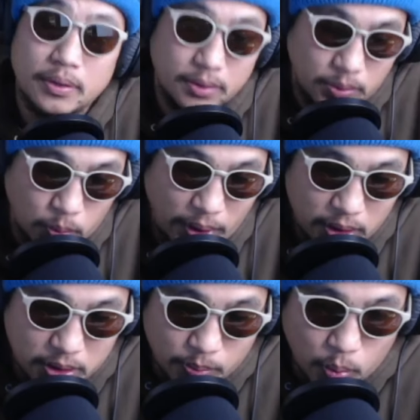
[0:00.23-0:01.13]

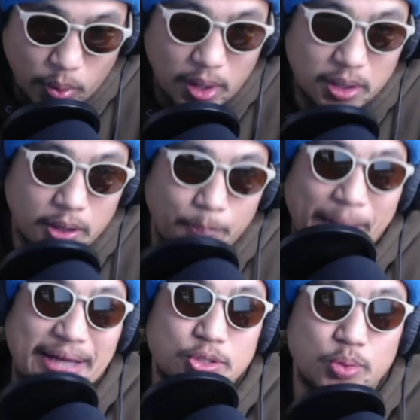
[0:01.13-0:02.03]
Welcome
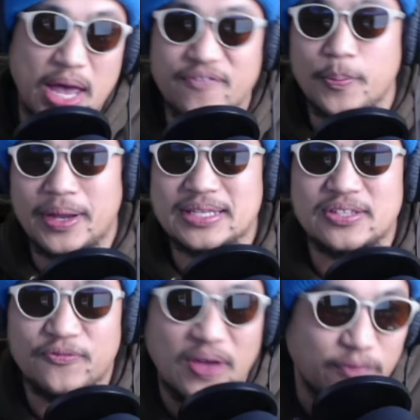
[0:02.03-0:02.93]
back to everybody's
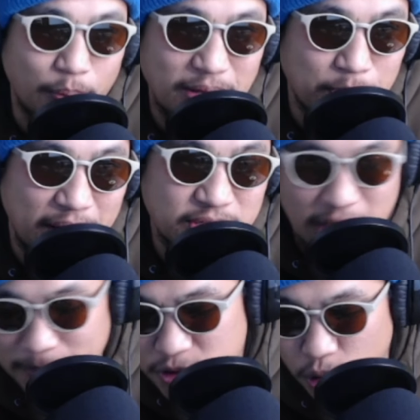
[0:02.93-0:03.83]
favorite Red Mage,
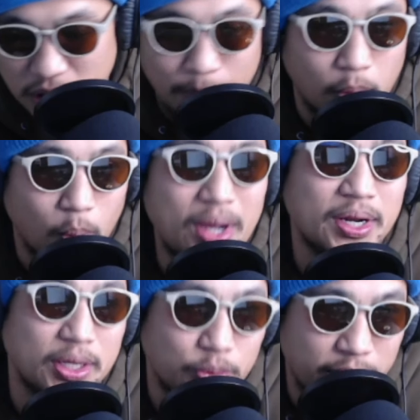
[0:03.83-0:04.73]
episode number
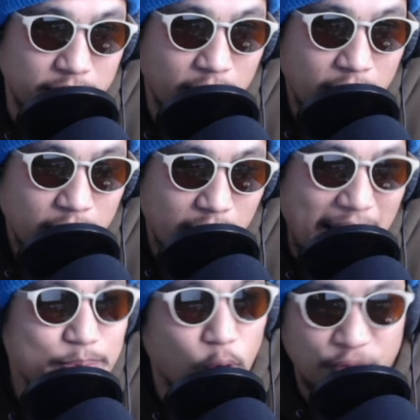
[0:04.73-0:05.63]
100.
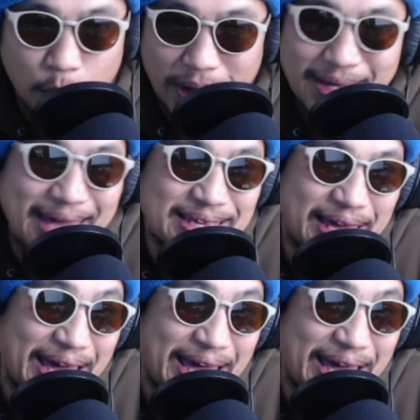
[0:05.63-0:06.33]
I'm Northing Way, aka